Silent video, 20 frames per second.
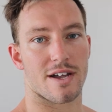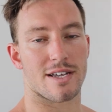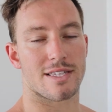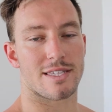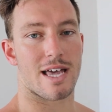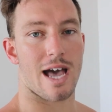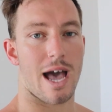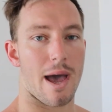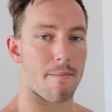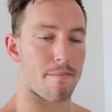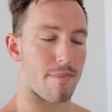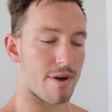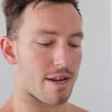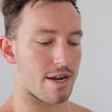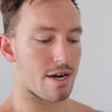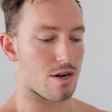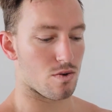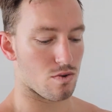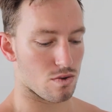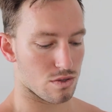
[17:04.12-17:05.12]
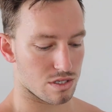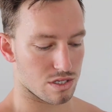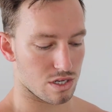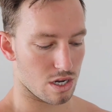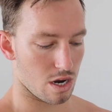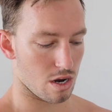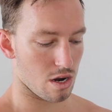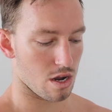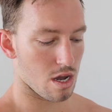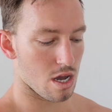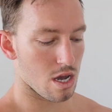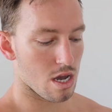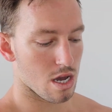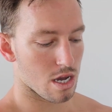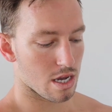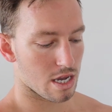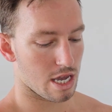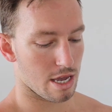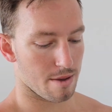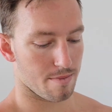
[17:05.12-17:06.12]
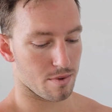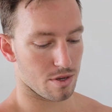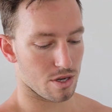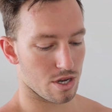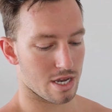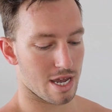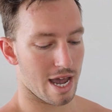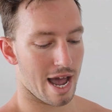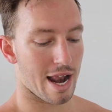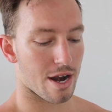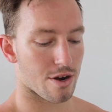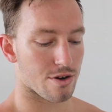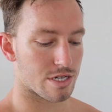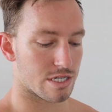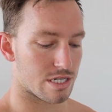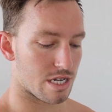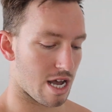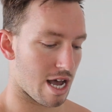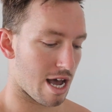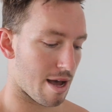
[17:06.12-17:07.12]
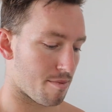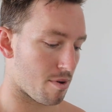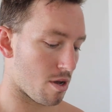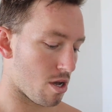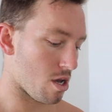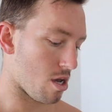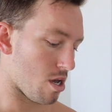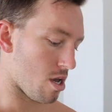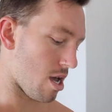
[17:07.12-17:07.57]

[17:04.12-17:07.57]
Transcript: like that, but then also keeping your calories up.